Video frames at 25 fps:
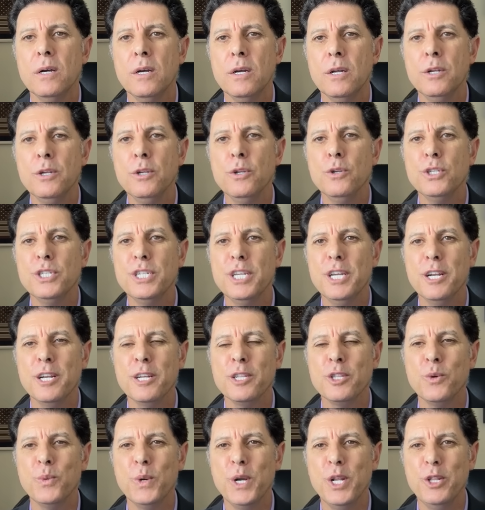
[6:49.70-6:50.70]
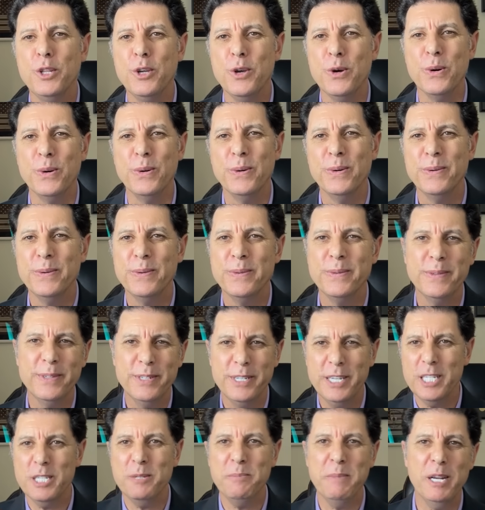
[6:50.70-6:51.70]
New Zealand will do?
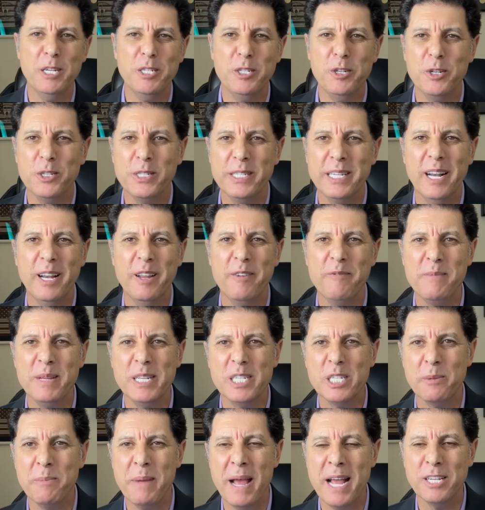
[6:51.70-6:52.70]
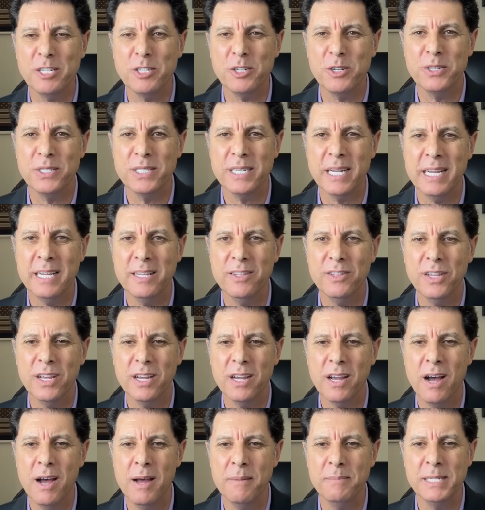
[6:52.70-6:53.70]
Just make sure to leave me some answers in the
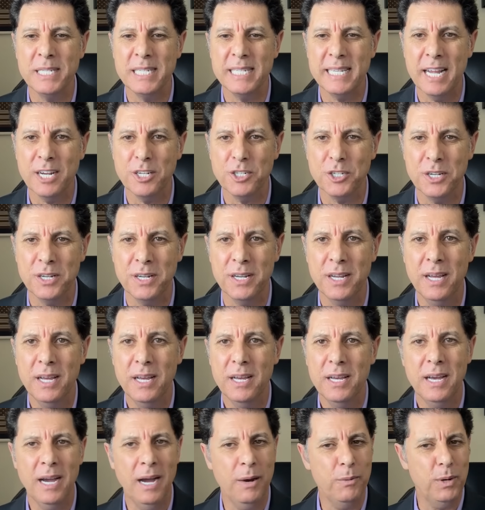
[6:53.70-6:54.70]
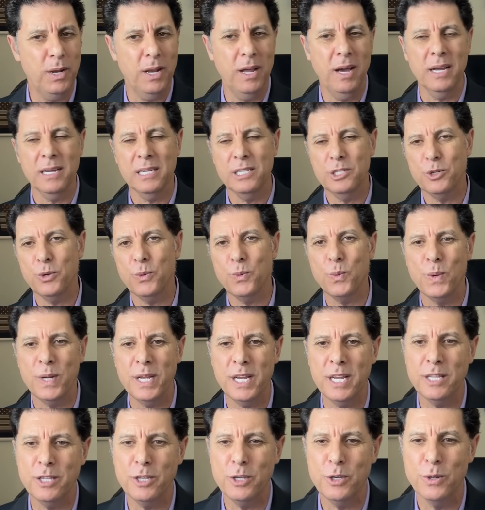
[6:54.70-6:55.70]
comment section. I would like to
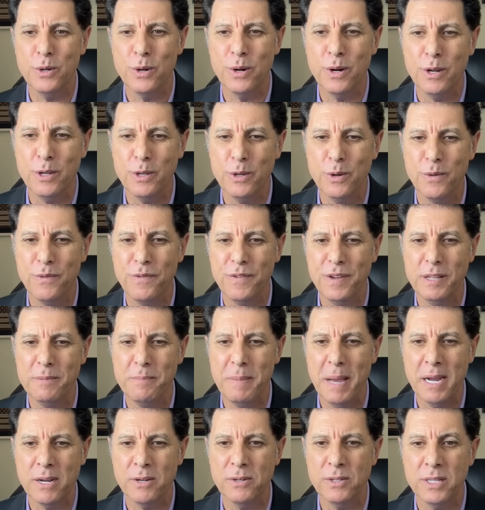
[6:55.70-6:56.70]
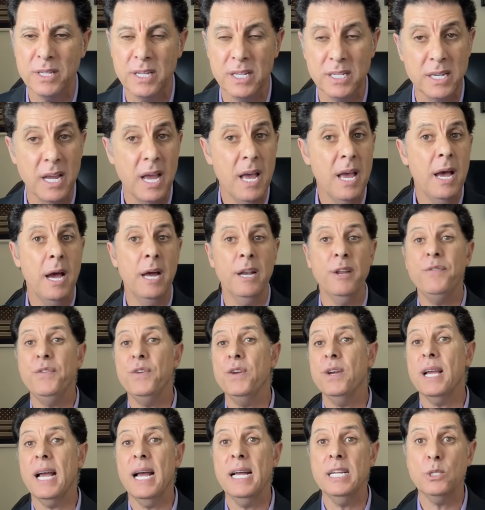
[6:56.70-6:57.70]
read your feedback on this. And if
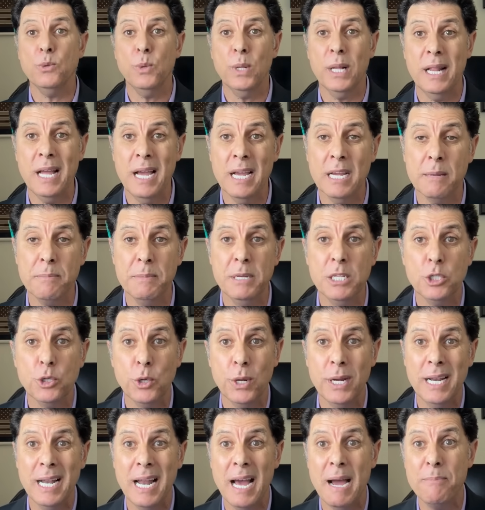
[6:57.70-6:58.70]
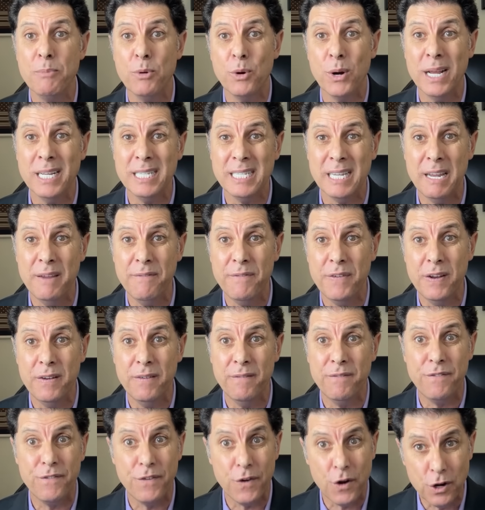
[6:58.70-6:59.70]
you guys would like me to elaborate
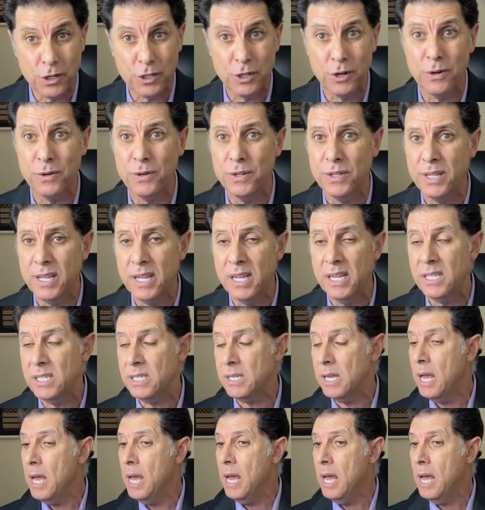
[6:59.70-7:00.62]
even further on this,